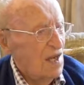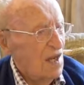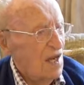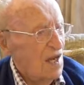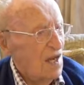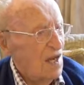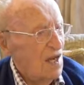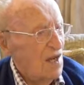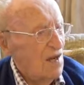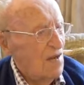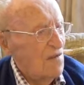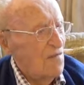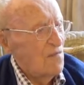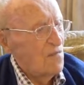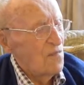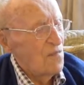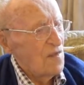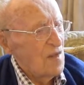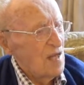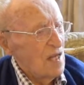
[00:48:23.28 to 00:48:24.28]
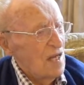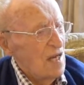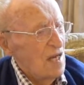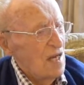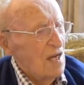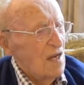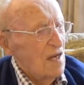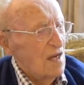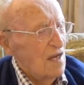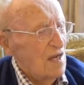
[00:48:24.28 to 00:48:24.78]
um,
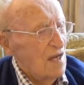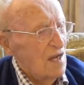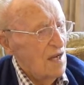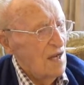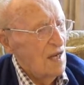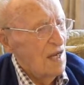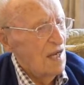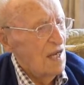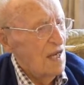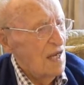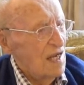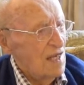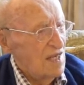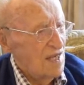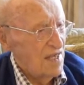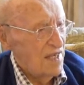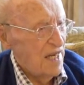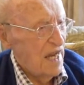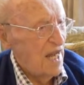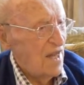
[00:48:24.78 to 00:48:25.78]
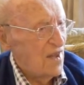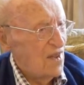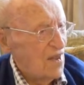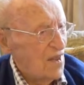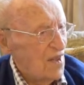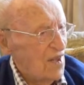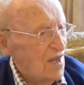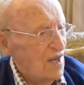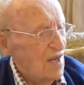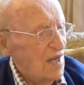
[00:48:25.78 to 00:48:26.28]
uh,
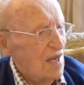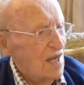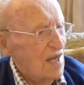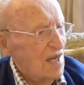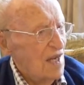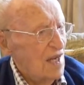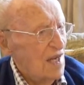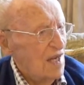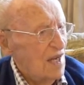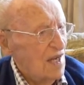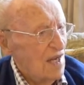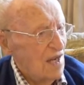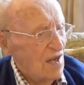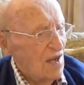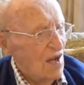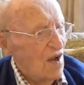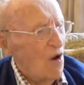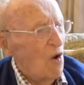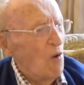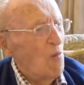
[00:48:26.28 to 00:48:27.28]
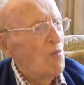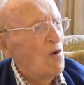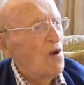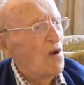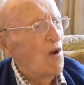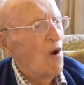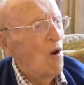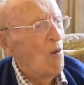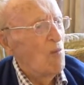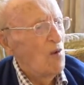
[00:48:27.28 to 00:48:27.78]
death uh, up,
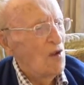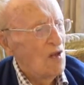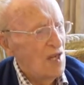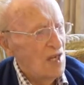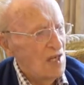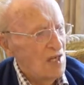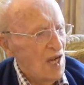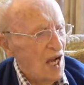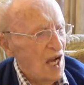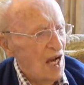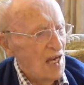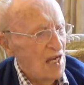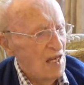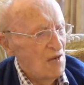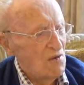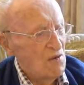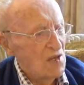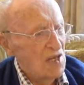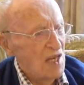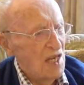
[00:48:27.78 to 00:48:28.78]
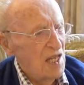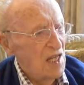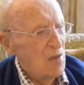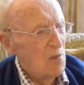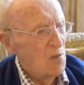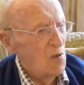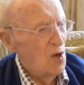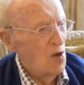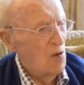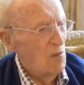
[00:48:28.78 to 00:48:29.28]
up in the town. It was near
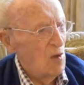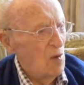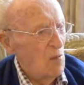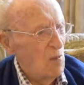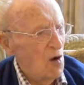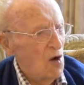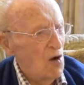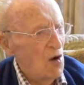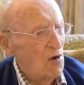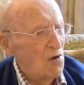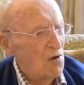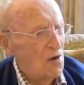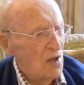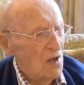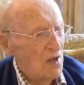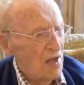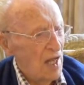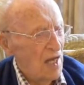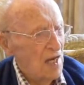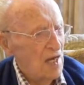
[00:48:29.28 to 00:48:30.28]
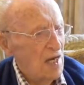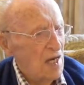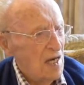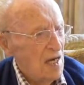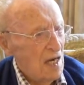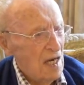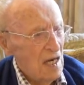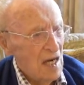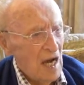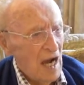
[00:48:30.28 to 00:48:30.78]
the Burma border
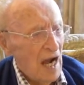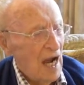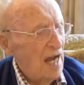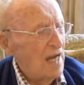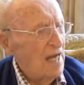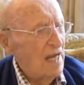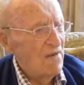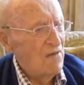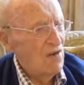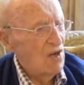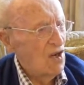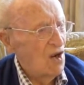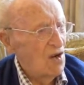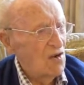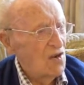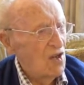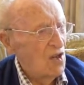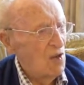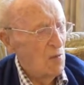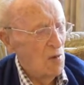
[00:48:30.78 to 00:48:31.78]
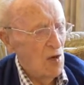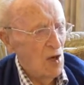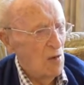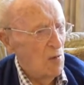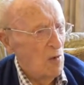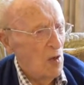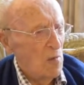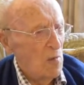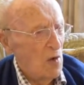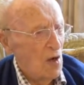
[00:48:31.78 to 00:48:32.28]
then. I never got to the
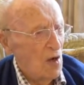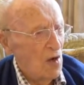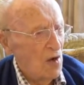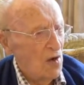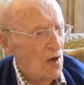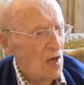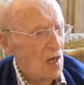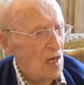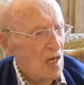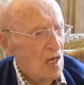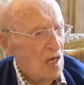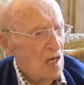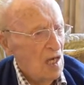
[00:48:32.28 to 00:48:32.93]
Burma border.